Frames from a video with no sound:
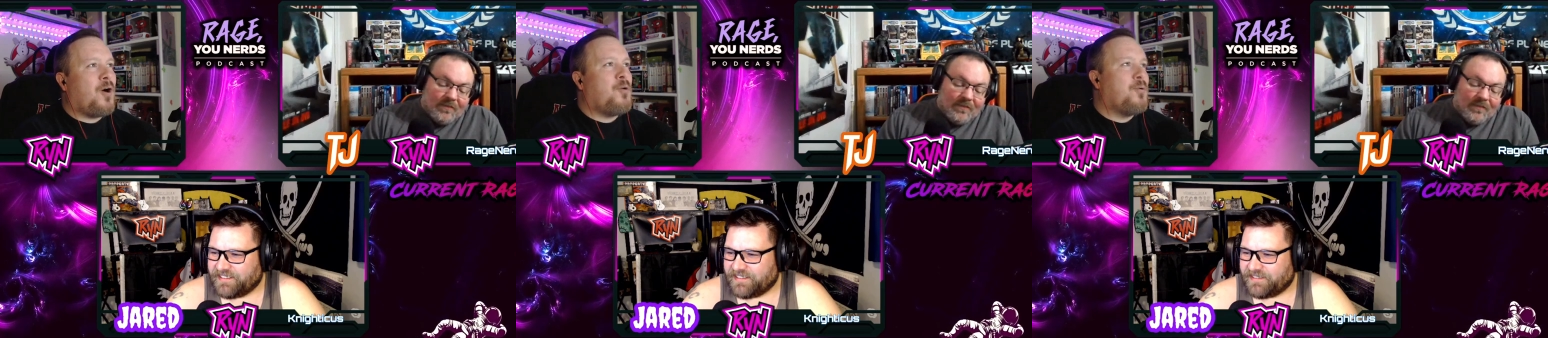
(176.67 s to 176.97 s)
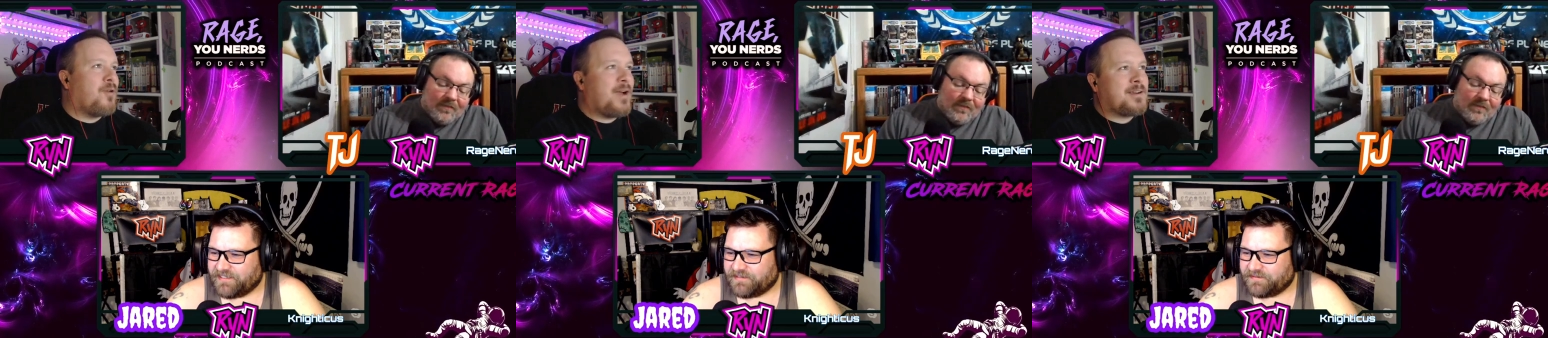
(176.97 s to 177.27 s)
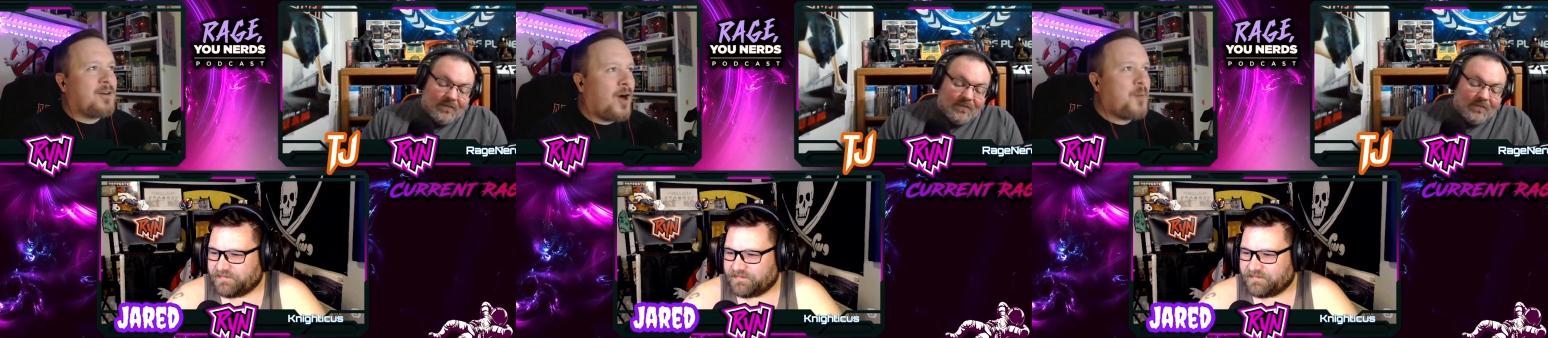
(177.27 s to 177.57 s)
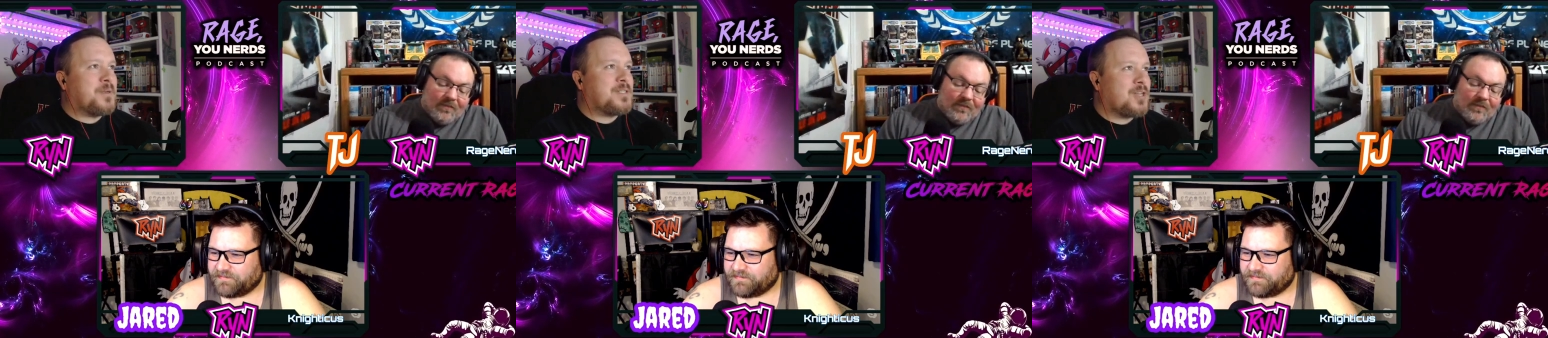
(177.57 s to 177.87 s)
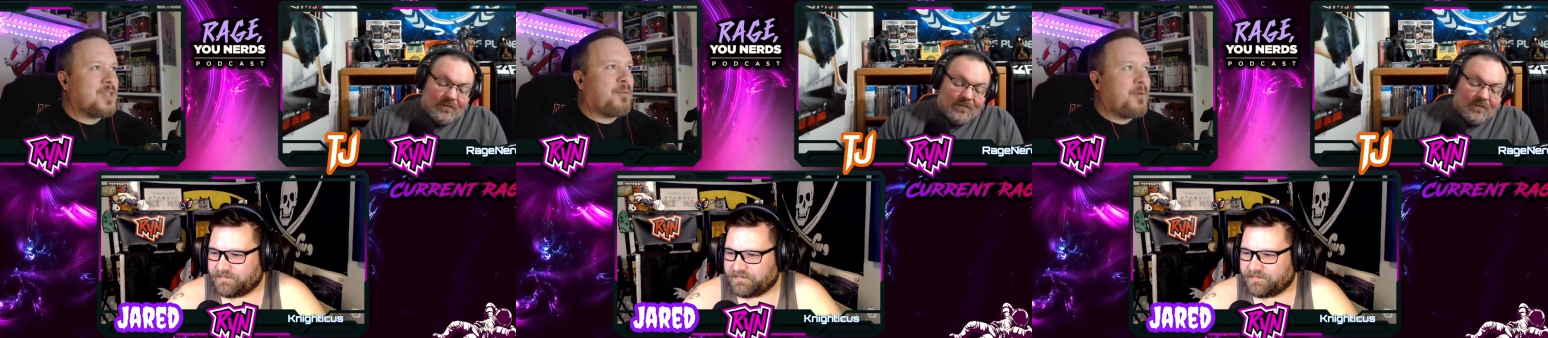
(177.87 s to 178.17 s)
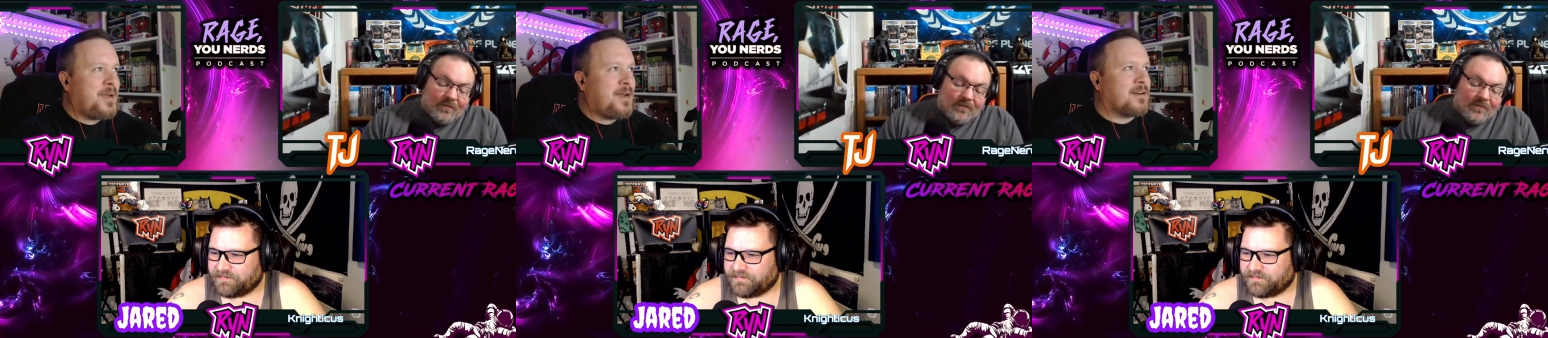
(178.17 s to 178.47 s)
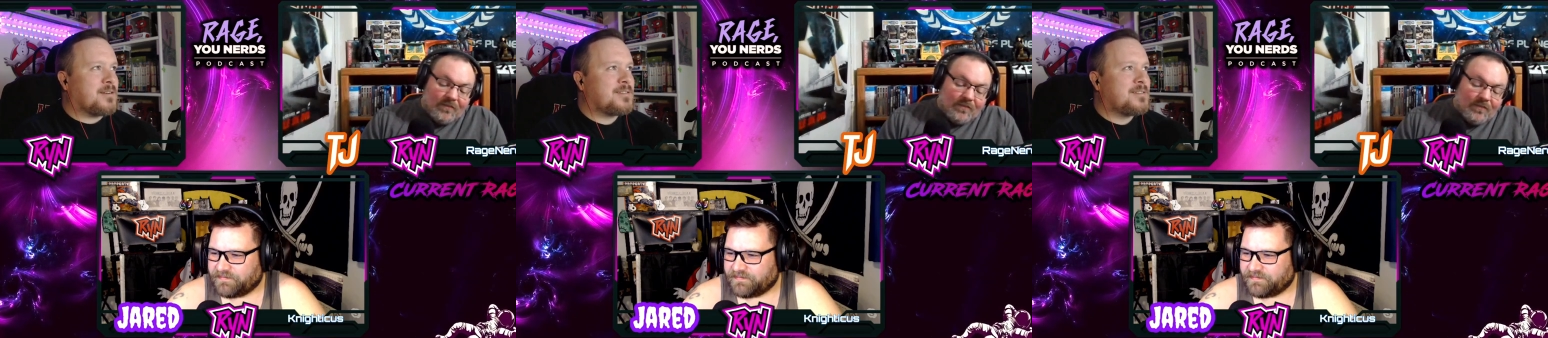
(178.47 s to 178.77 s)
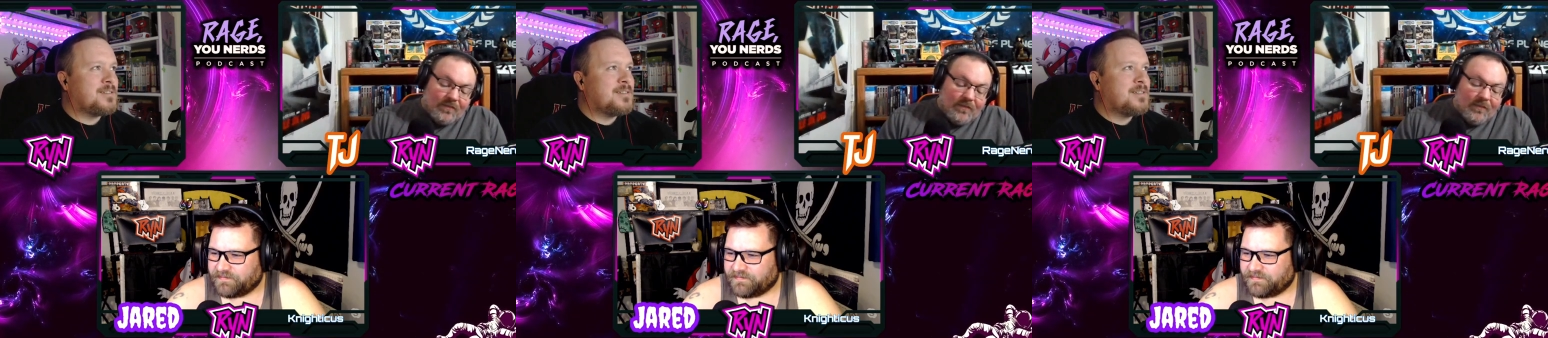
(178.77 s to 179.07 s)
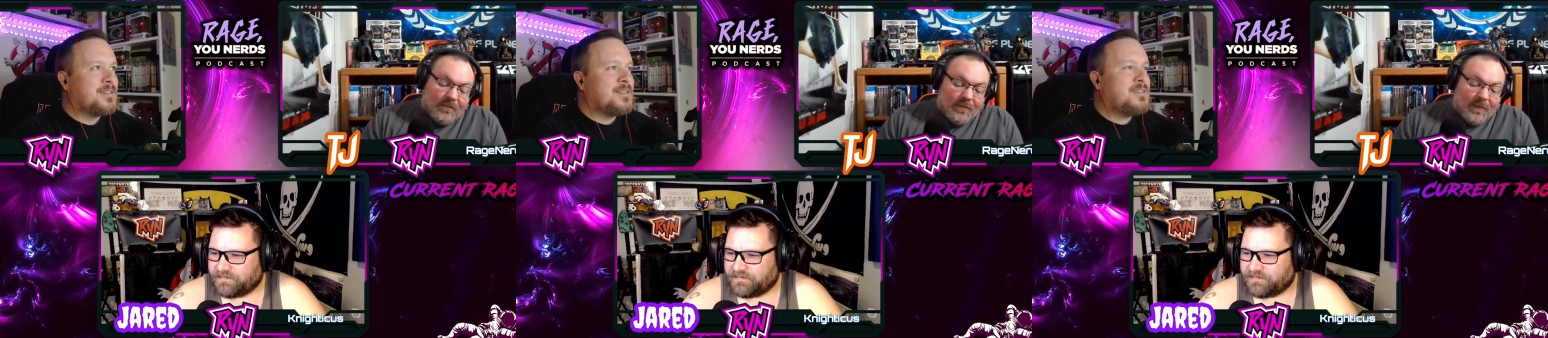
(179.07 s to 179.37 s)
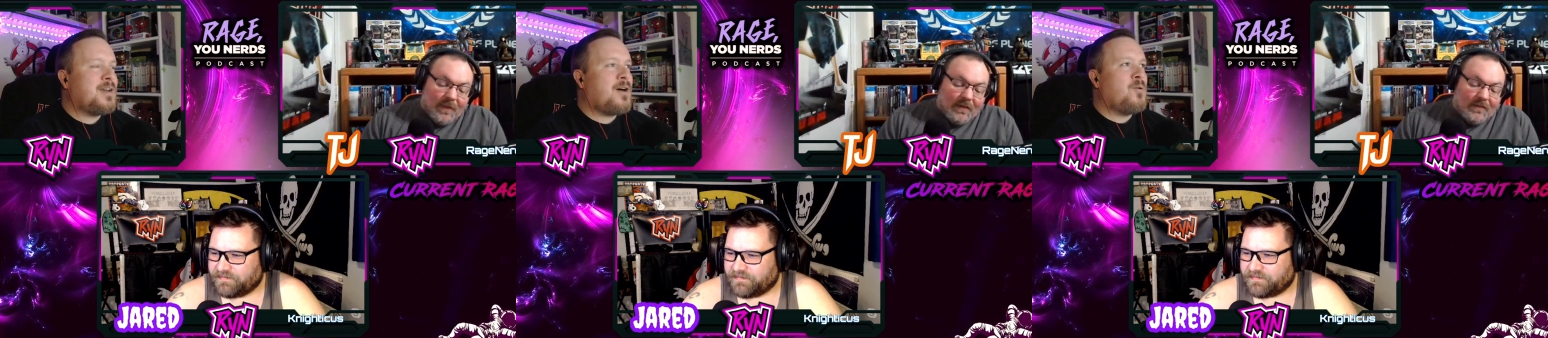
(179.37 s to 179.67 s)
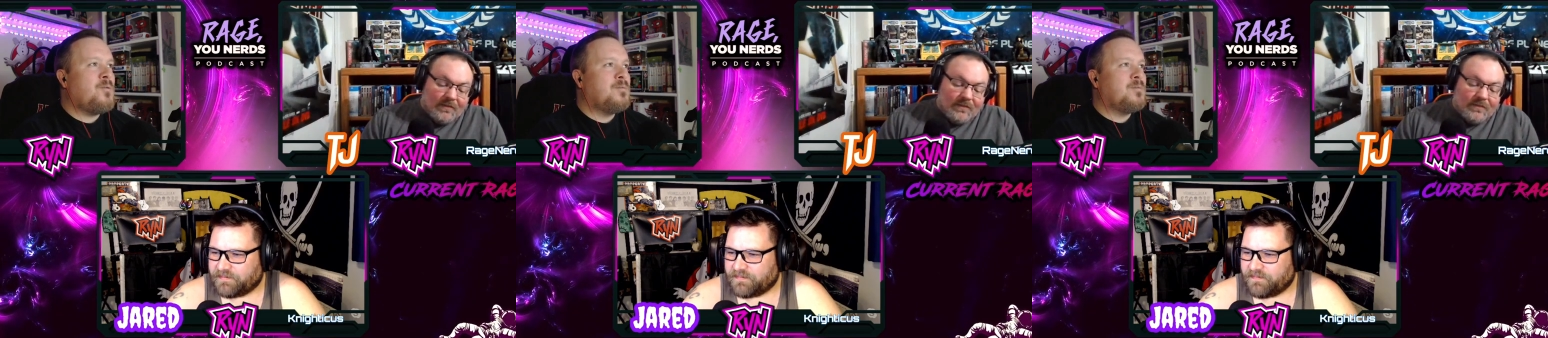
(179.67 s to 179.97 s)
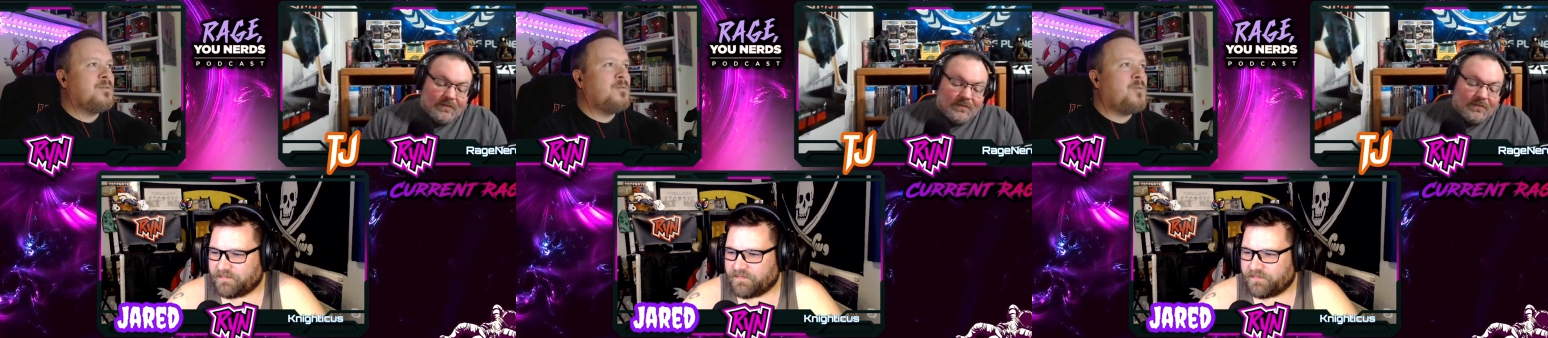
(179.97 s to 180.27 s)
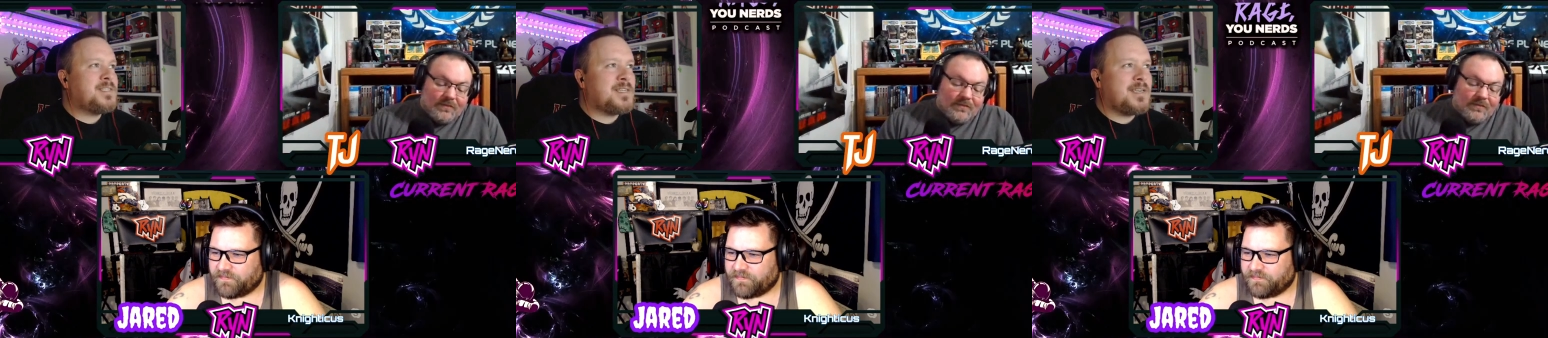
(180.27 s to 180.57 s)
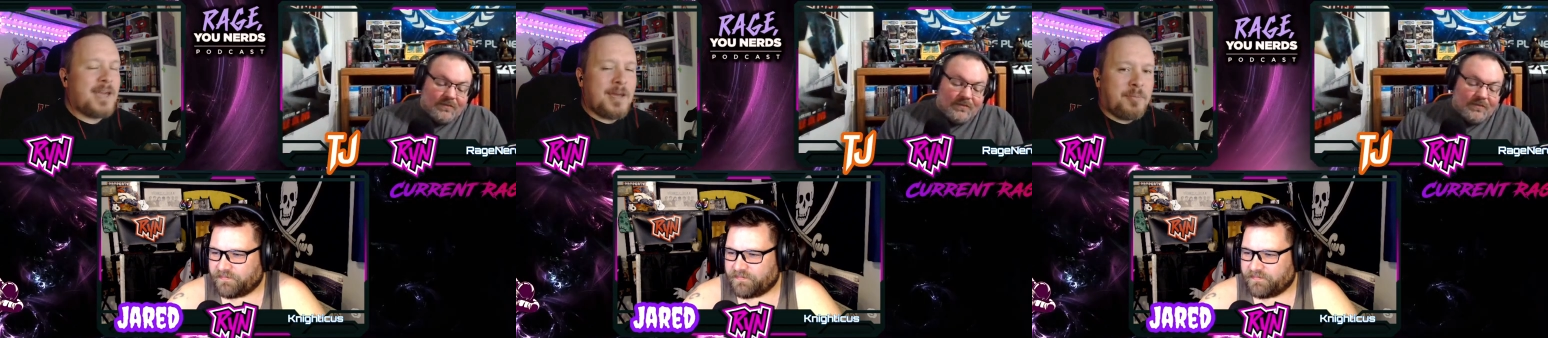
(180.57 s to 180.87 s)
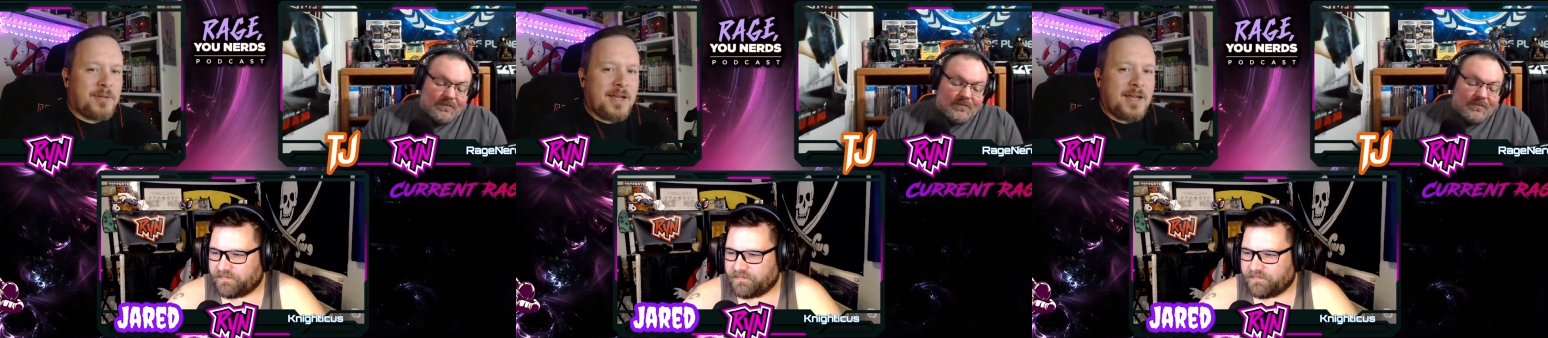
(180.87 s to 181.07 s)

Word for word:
Speaker 1: own red carpet to the premieres. So, what's the game